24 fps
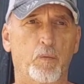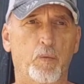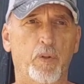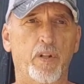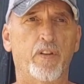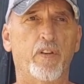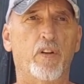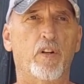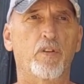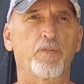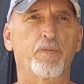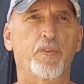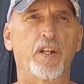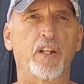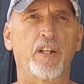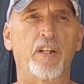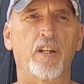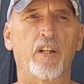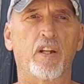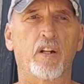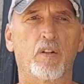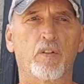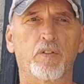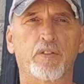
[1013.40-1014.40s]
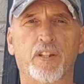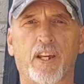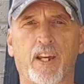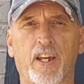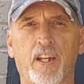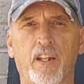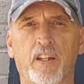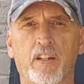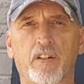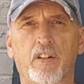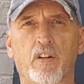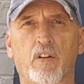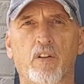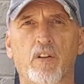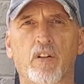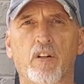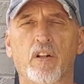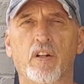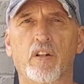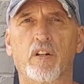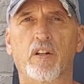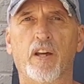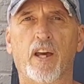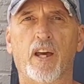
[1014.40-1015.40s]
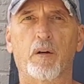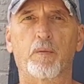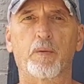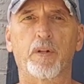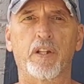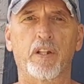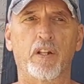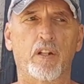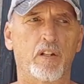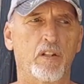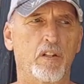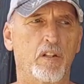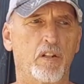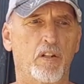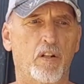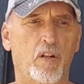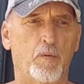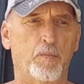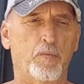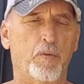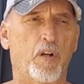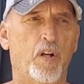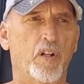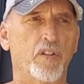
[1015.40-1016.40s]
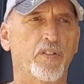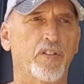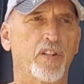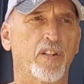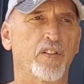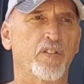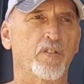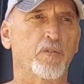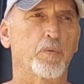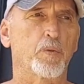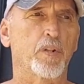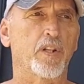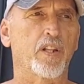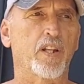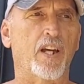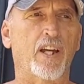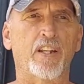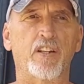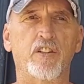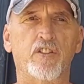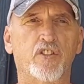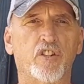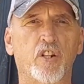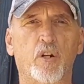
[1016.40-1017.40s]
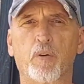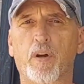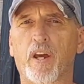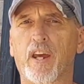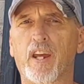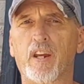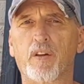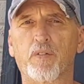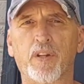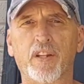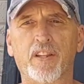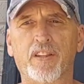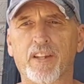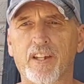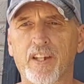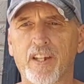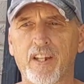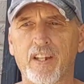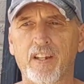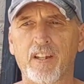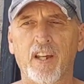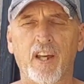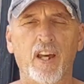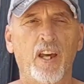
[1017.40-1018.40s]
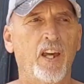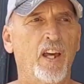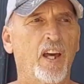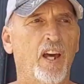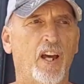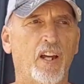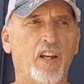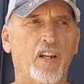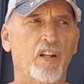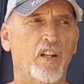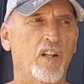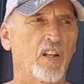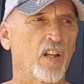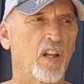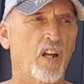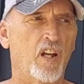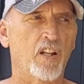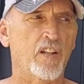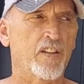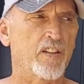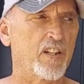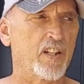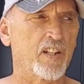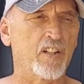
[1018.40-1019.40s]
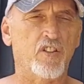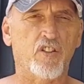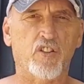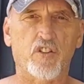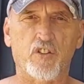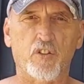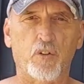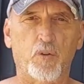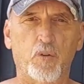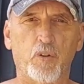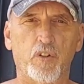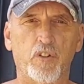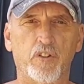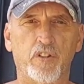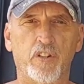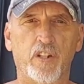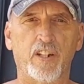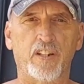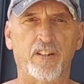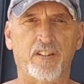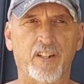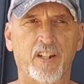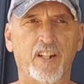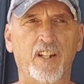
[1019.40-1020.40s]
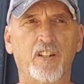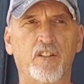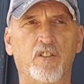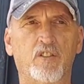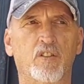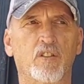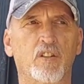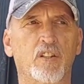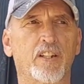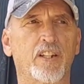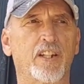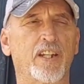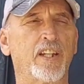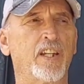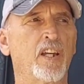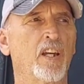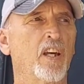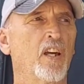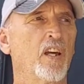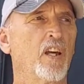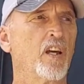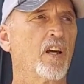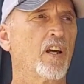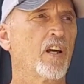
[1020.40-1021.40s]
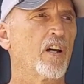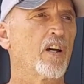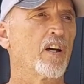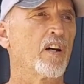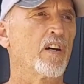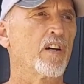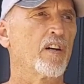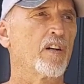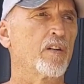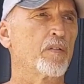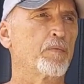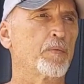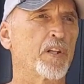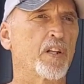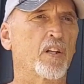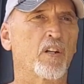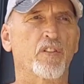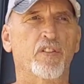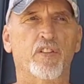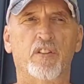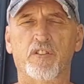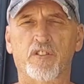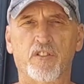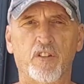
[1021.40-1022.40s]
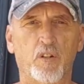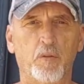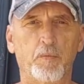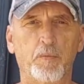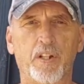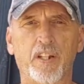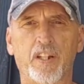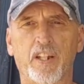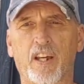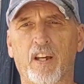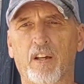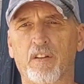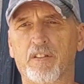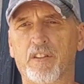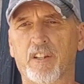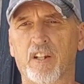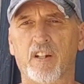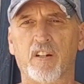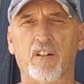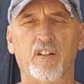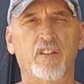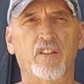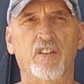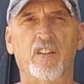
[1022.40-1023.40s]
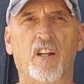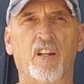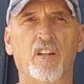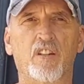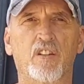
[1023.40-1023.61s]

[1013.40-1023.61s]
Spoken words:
with our videos and our how we our process. I didn't show everything. I cut a lot of things short intentionally because there's so many out there